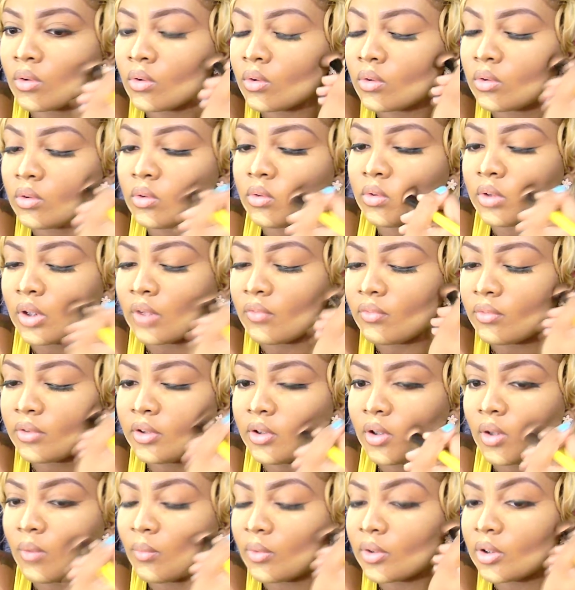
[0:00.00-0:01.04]
You definitely
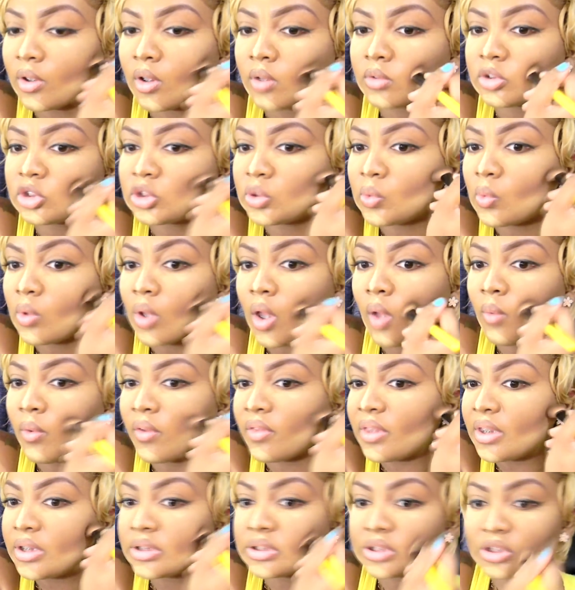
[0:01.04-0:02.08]
don't want to go too low
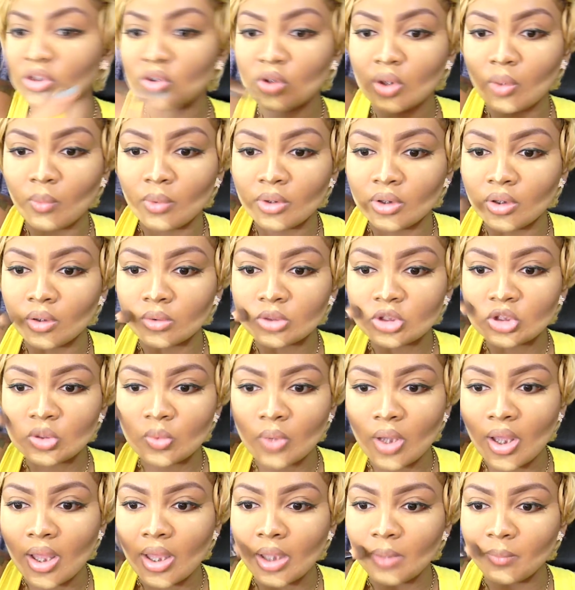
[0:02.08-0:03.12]
with this, and you don't want to go too
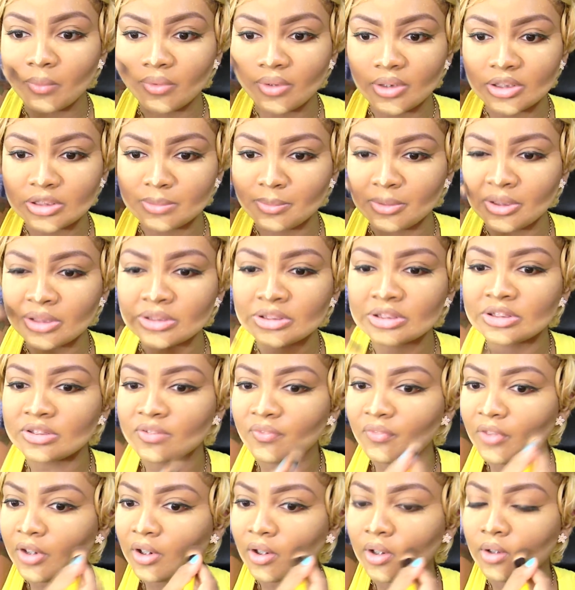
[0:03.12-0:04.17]
high with this because it's
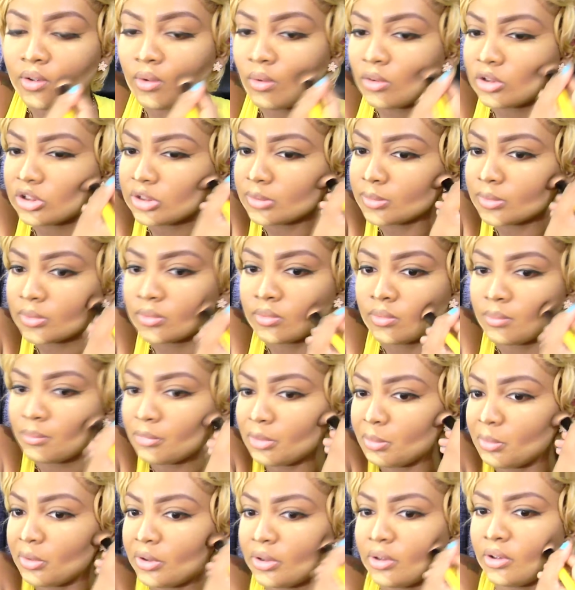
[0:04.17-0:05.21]
very noticeable.
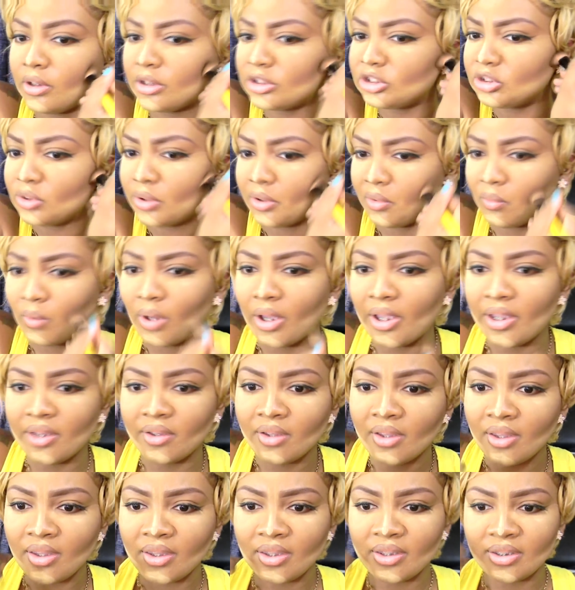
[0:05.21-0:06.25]
We're going to look at you like, why
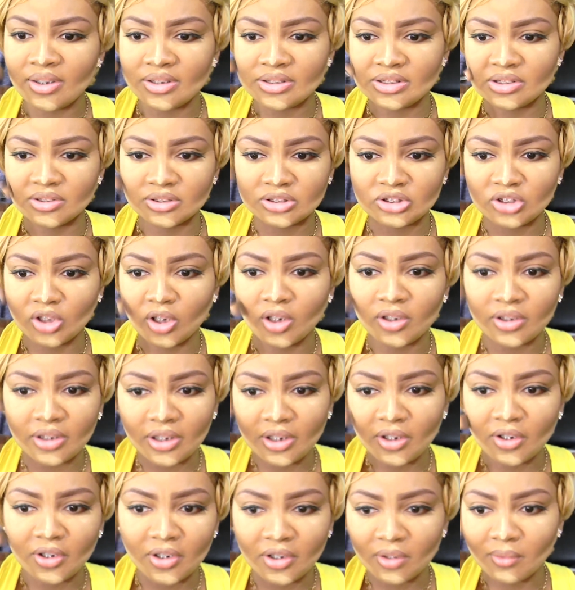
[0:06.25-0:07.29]
is there a dark
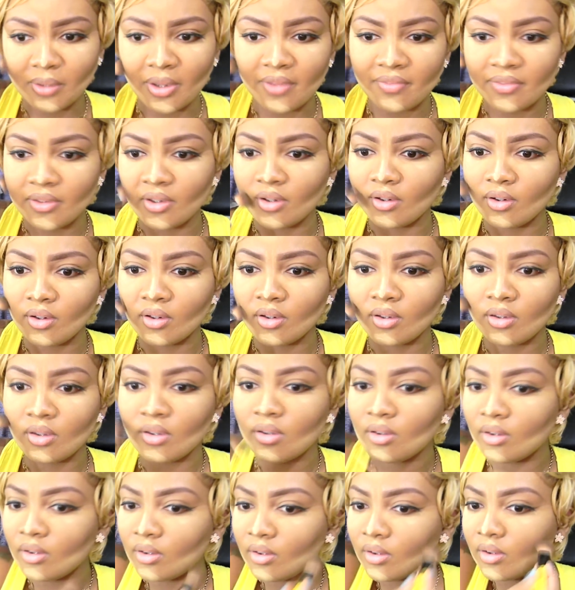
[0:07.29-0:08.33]
area right there?
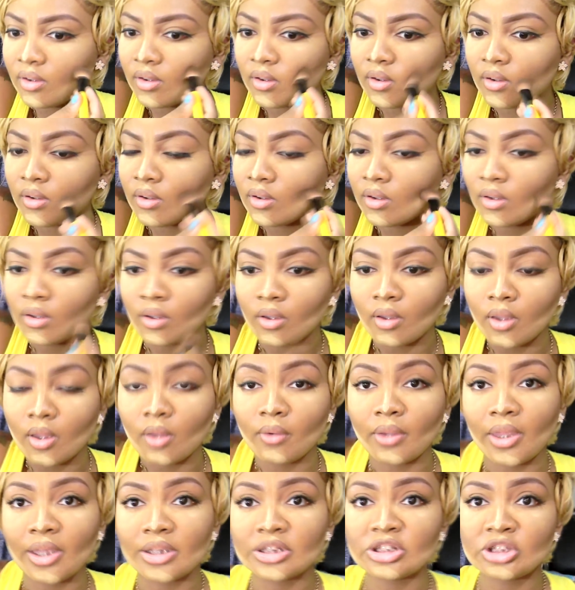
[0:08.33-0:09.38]

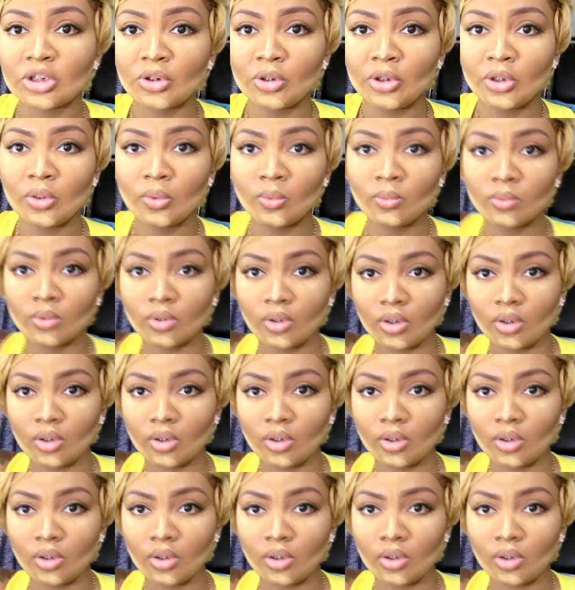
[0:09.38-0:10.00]
Okay, so you